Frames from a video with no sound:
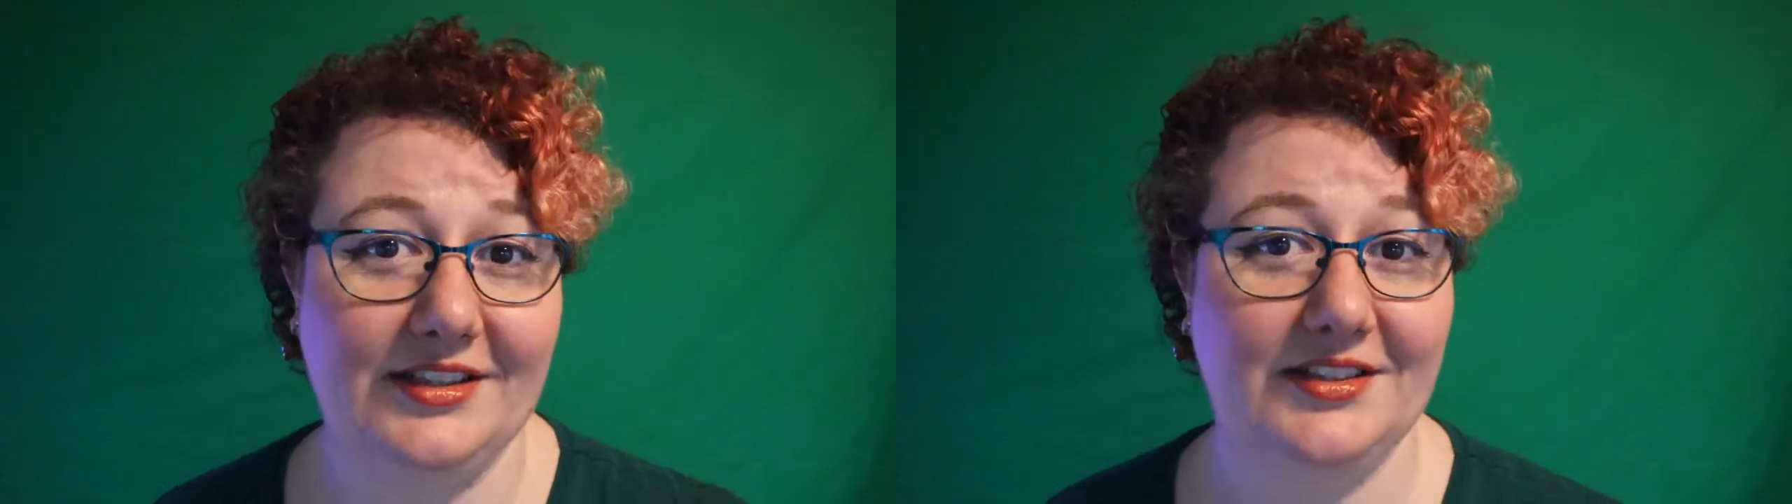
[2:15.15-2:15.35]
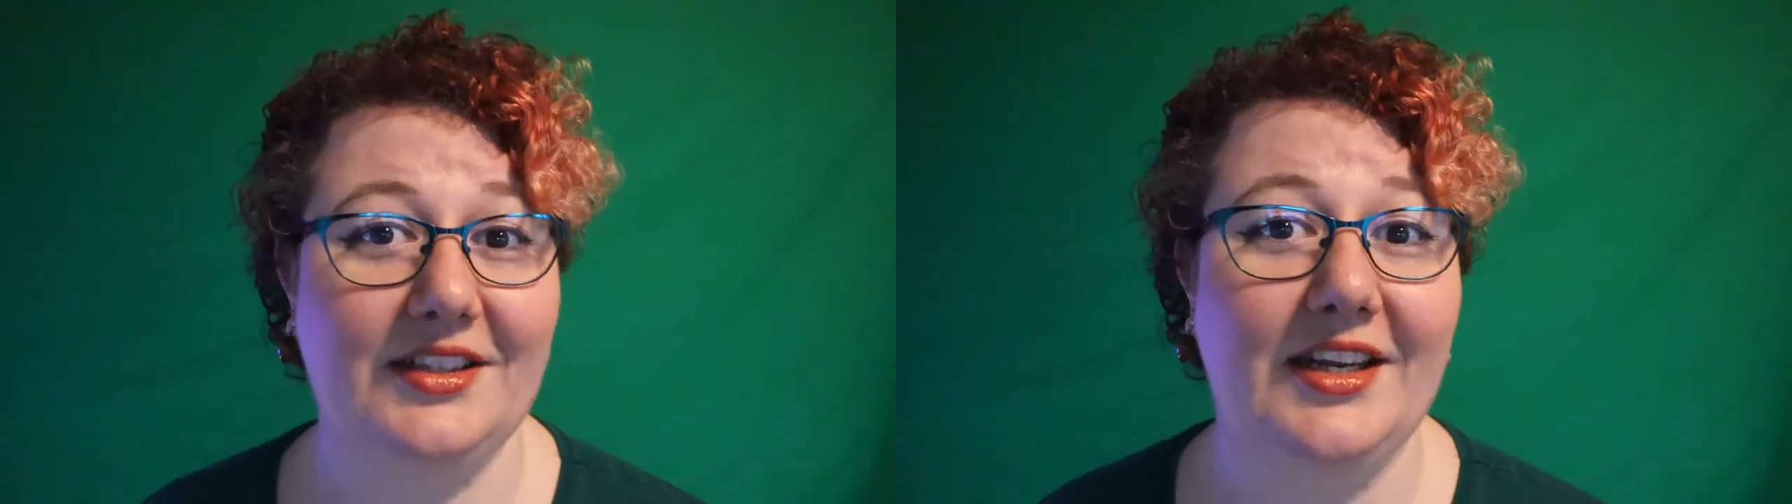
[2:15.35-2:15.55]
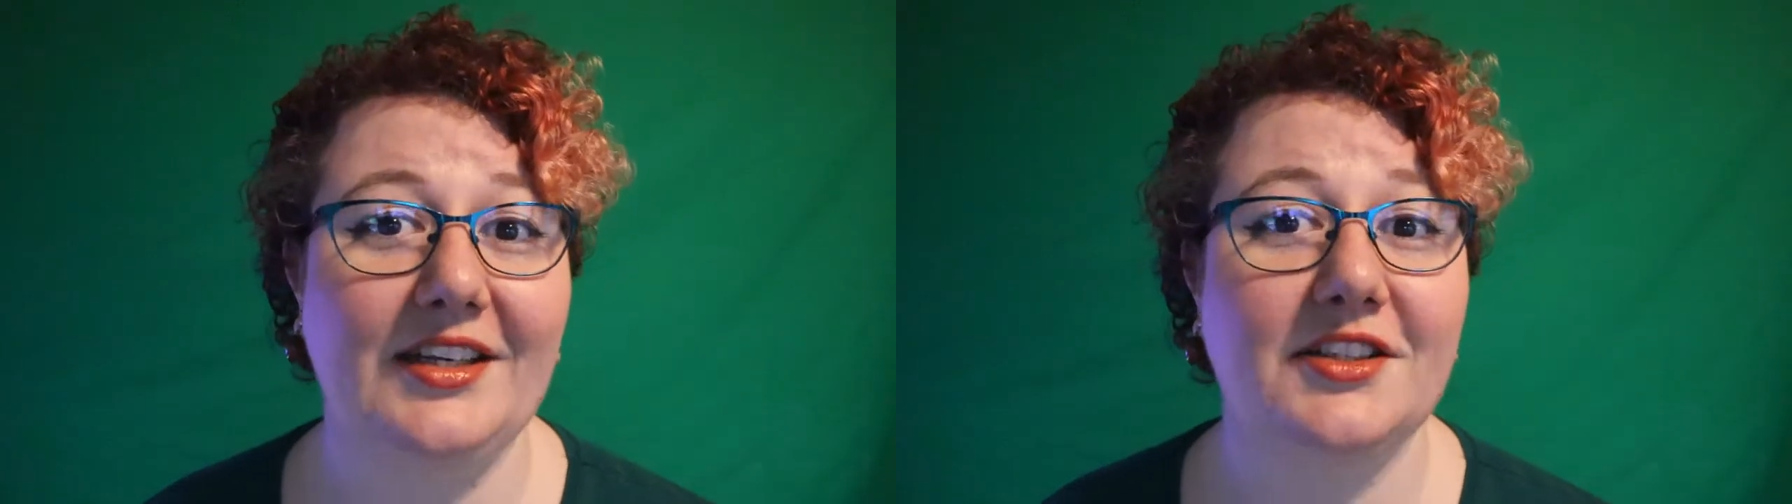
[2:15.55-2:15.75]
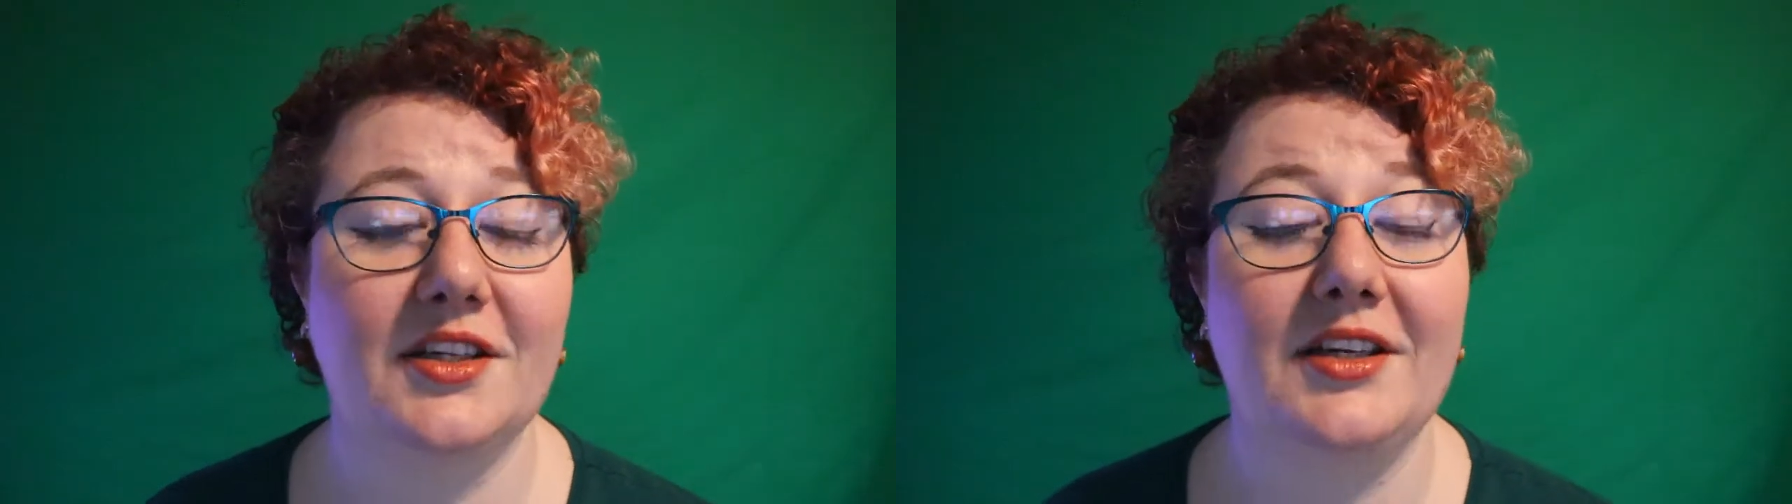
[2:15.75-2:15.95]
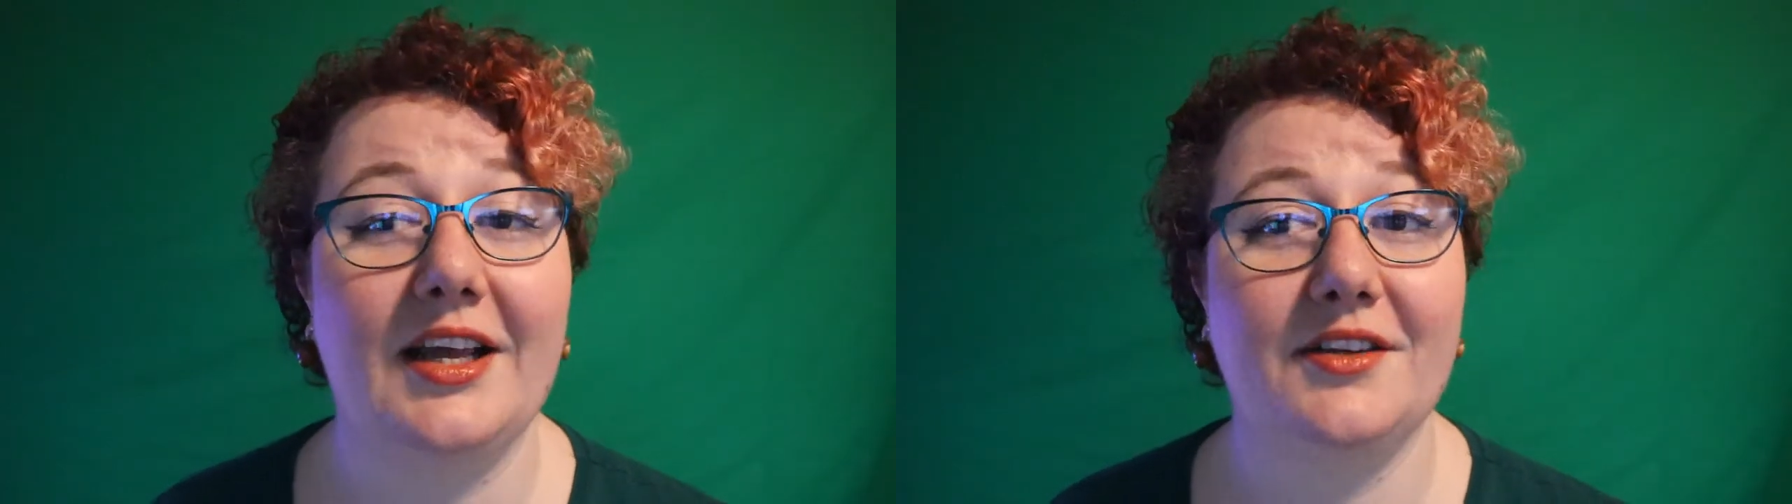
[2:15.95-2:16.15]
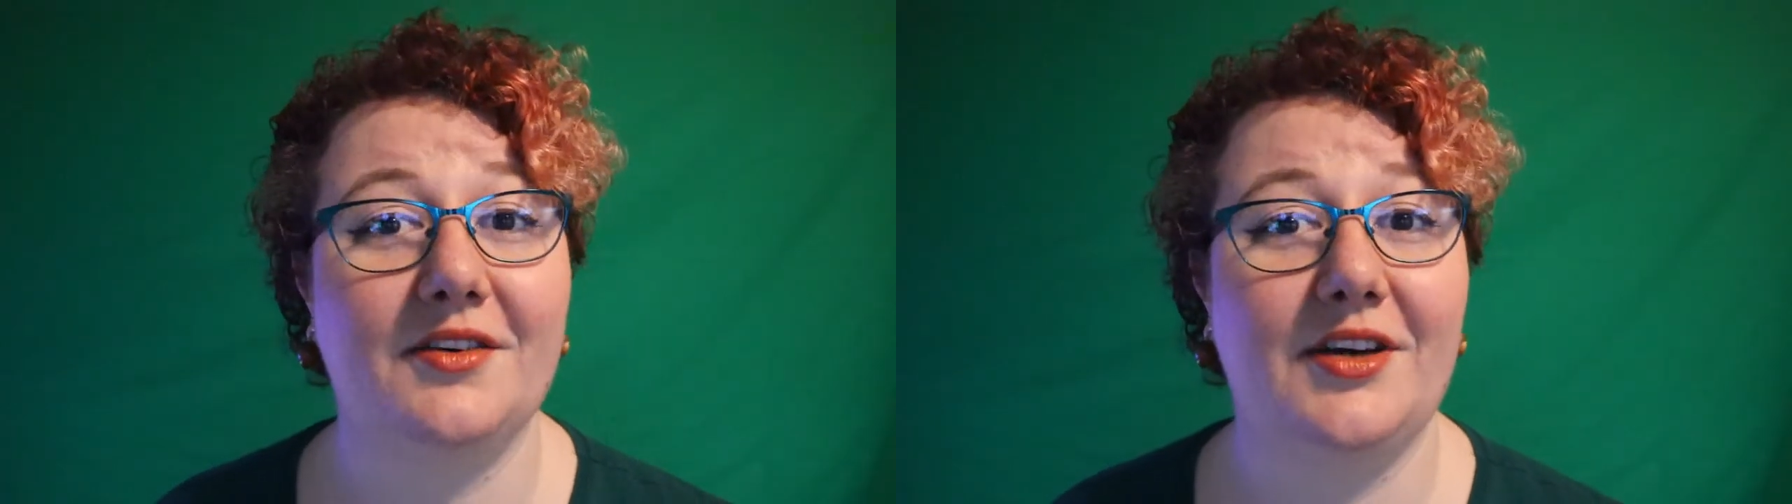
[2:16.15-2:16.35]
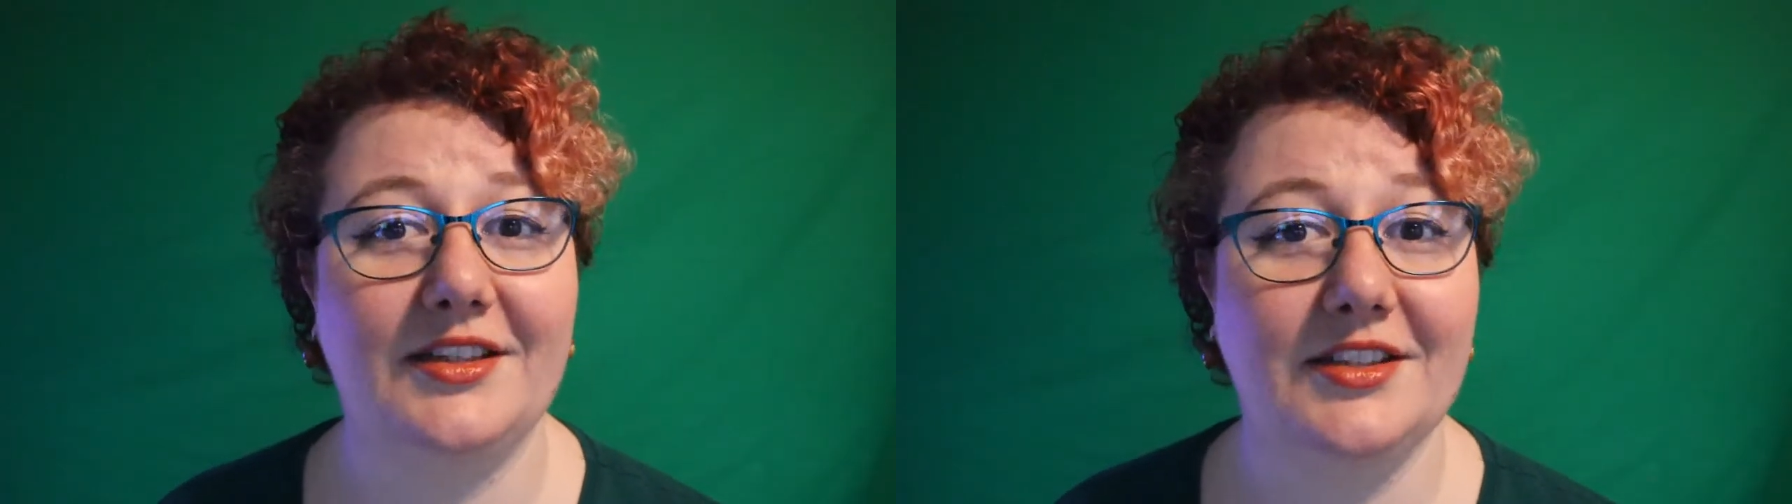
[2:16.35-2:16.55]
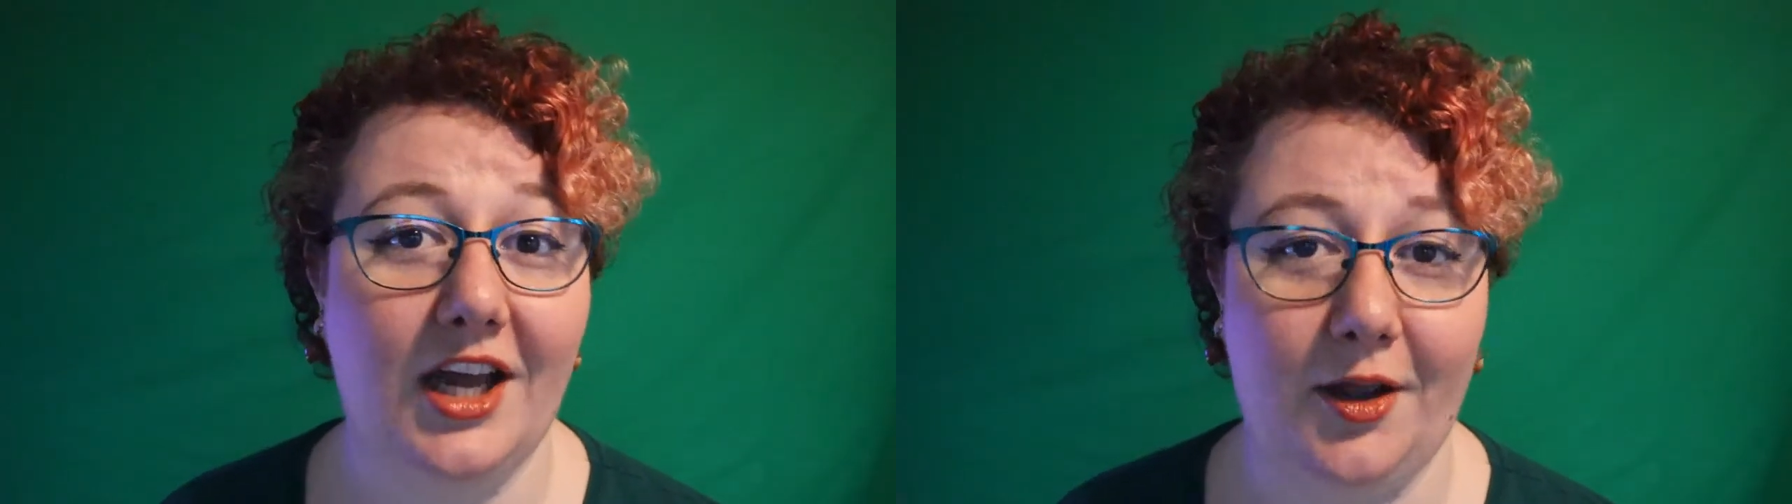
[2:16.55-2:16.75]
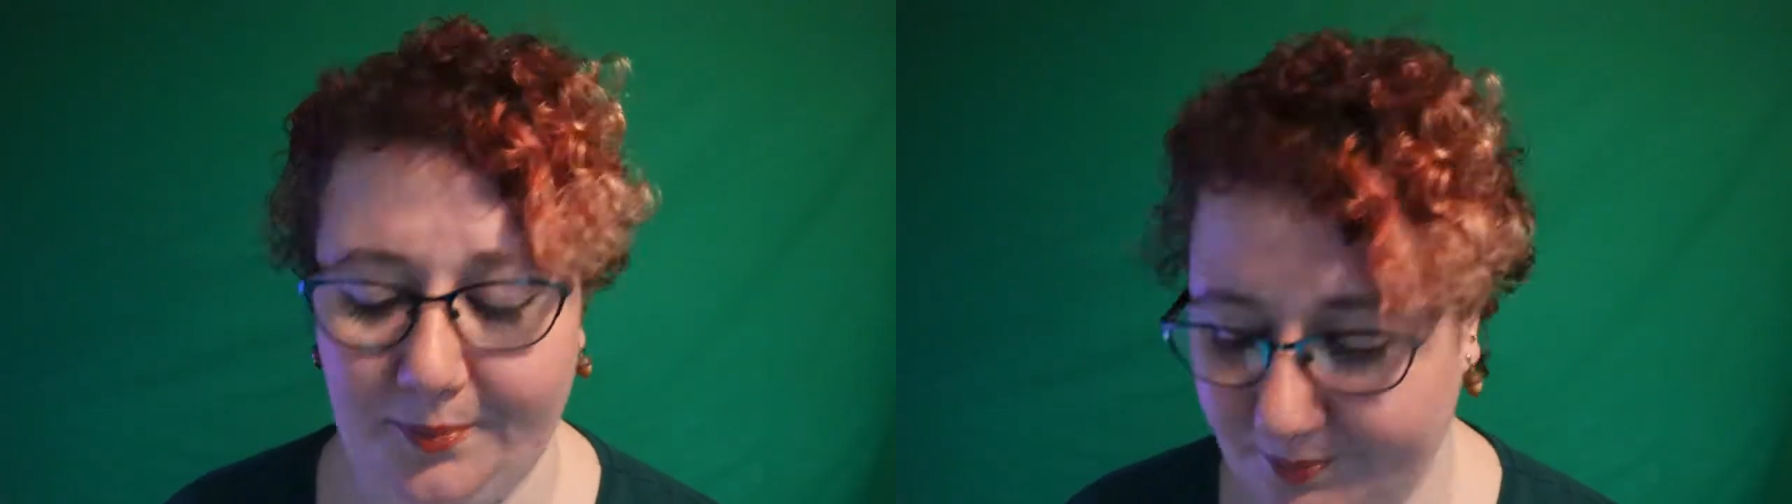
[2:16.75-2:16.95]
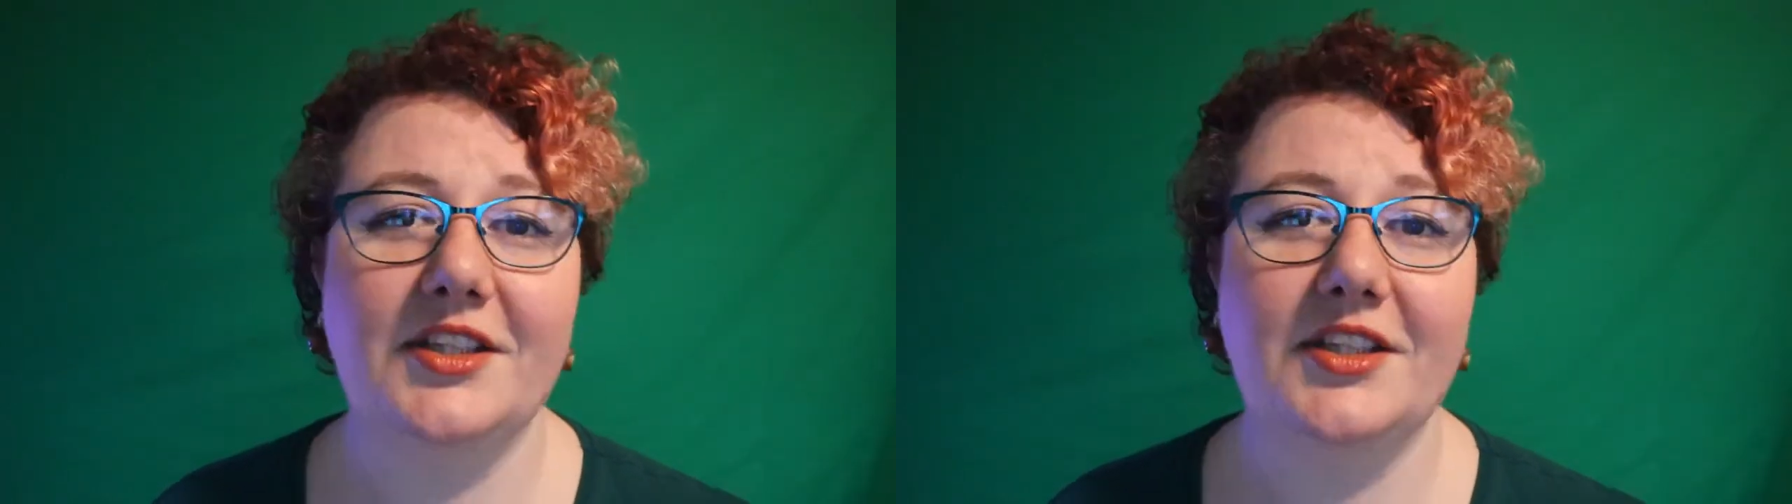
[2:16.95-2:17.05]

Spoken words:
destination at the right time.